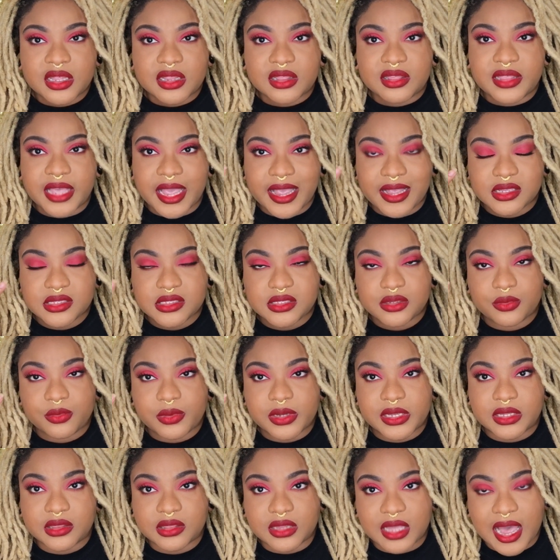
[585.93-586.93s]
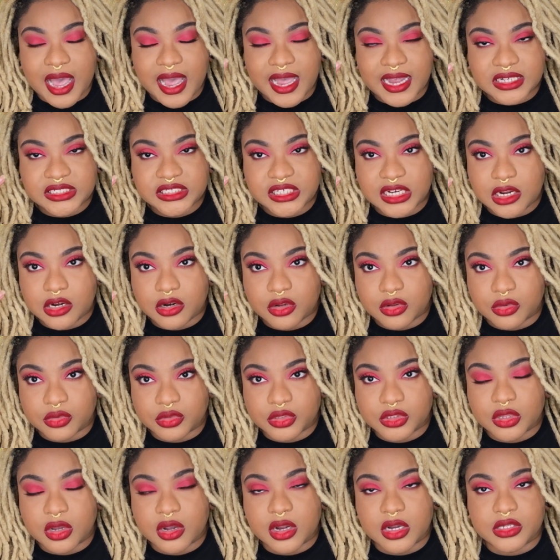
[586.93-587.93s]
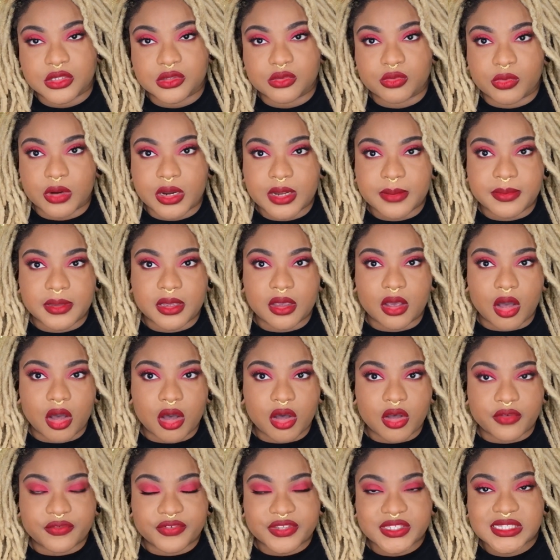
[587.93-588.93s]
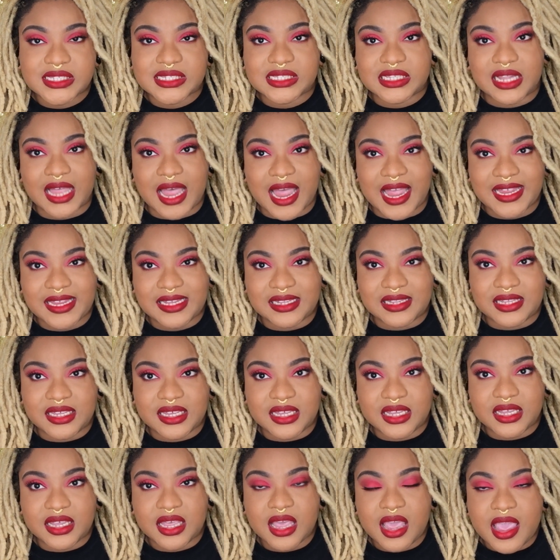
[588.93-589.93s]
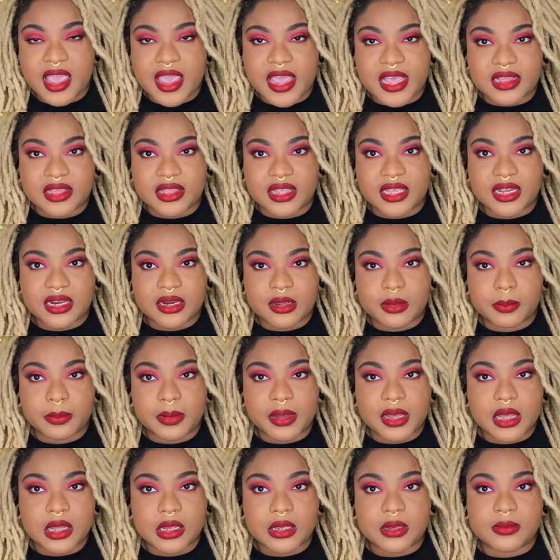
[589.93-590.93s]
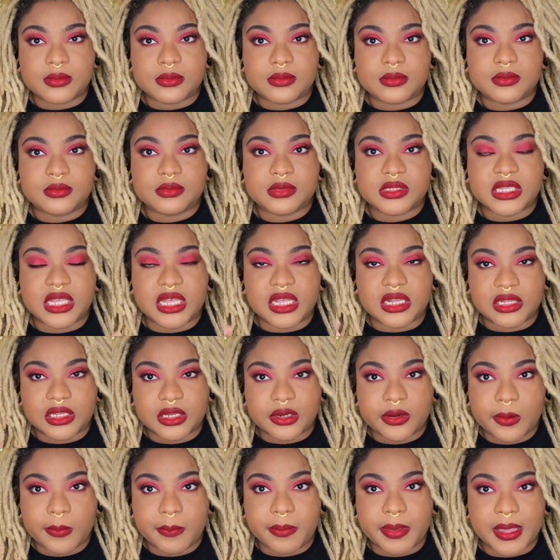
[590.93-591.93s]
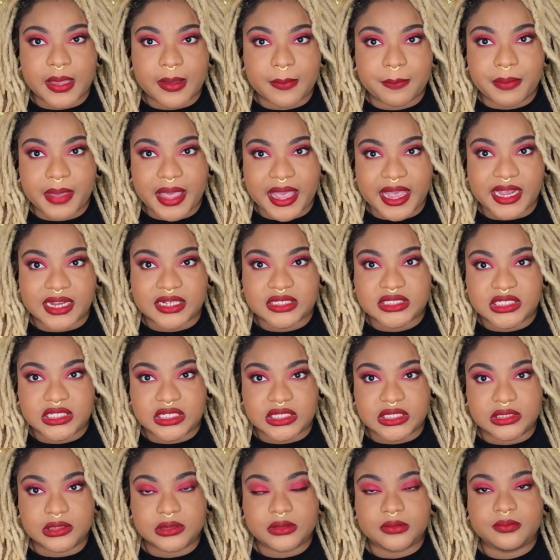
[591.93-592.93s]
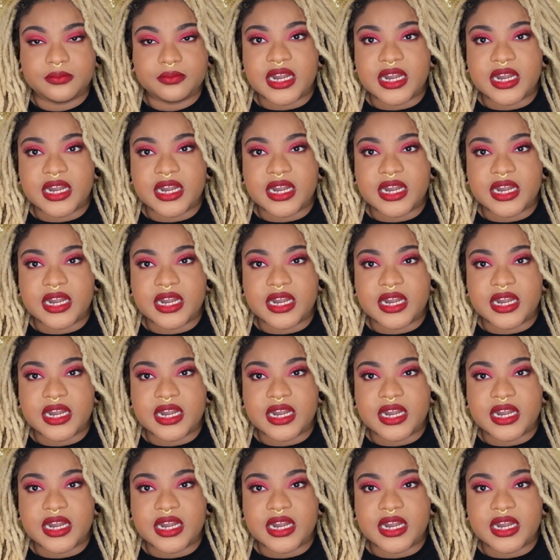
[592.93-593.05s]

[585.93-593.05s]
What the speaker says: that's when the eyeshadow starts rubbing off slightly, and then it becomes a little bit patchy.